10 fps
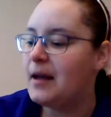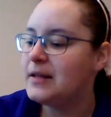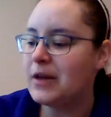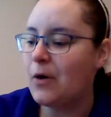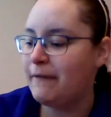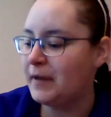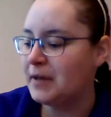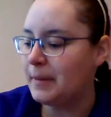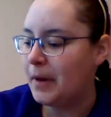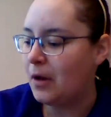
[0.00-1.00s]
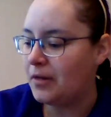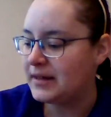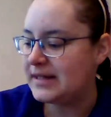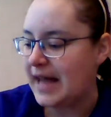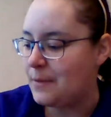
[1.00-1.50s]
Tony filled the bowl
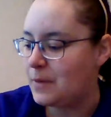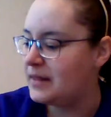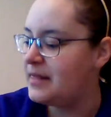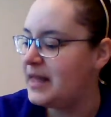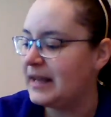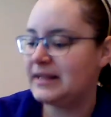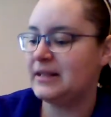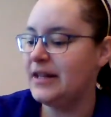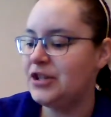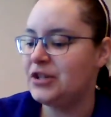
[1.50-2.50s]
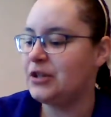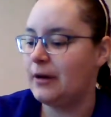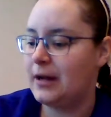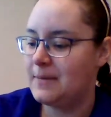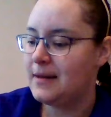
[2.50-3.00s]
this time with thick, delicious
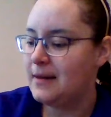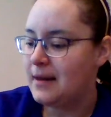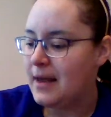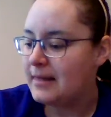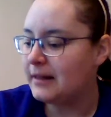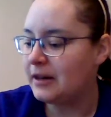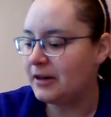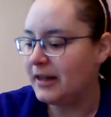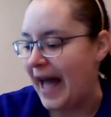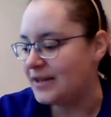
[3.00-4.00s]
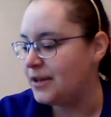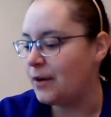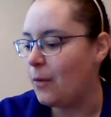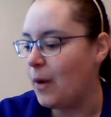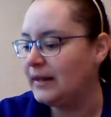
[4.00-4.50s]
cream. The little cat
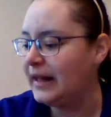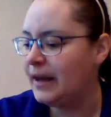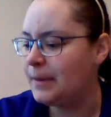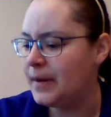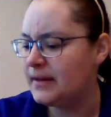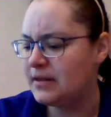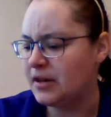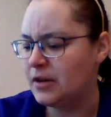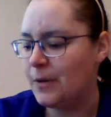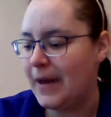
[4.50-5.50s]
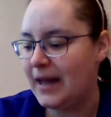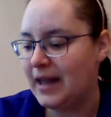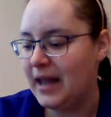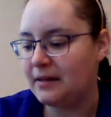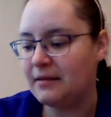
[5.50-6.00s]
took one lick but turned away
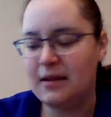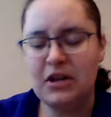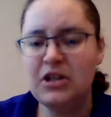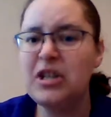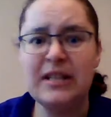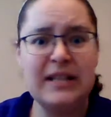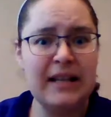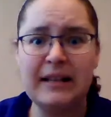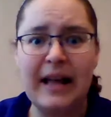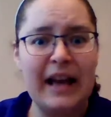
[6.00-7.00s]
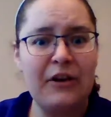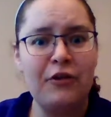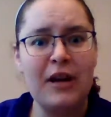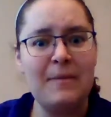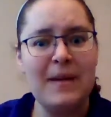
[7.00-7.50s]
again. She didn't like
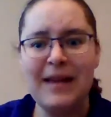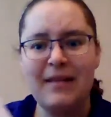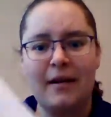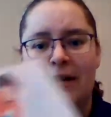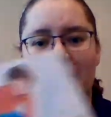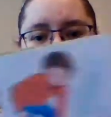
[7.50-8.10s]
cream either.